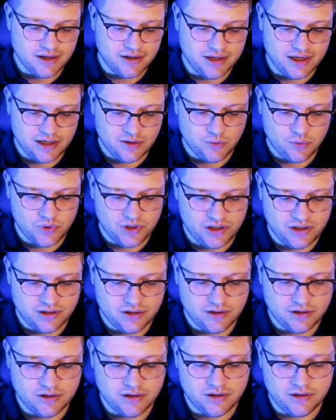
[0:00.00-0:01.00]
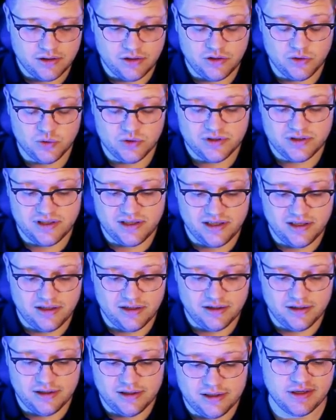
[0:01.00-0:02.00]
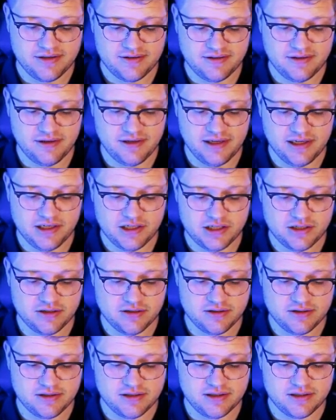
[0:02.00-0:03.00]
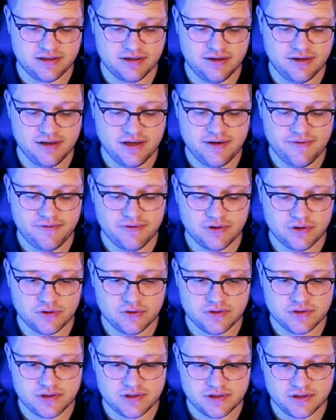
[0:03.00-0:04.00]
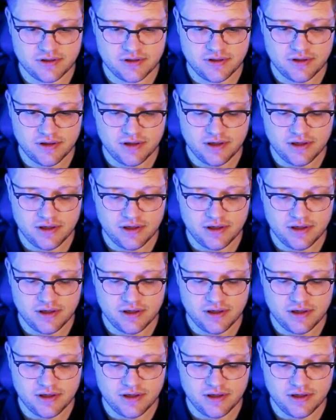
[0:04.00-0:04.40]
then we use the destinations nav host